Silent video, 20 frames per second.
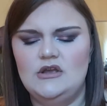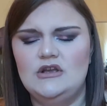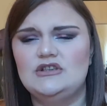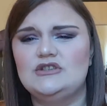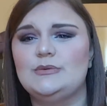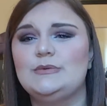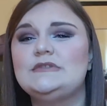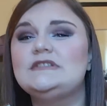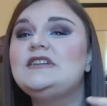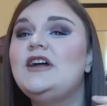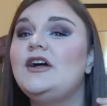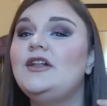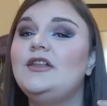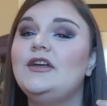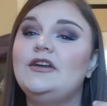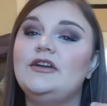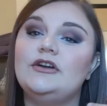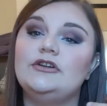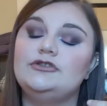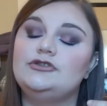So it's not
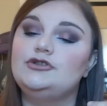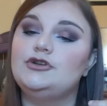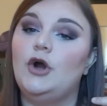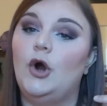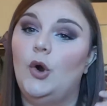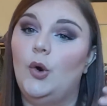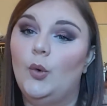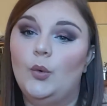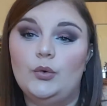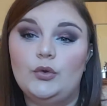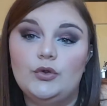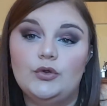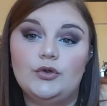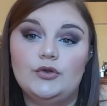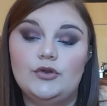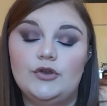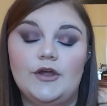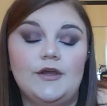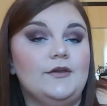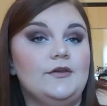like a
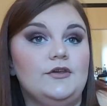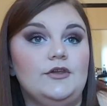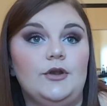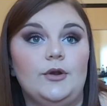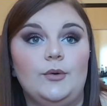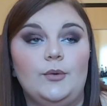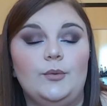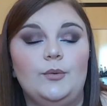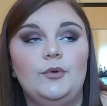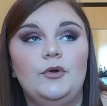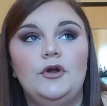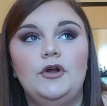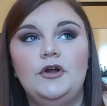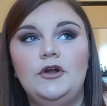total, like, you know,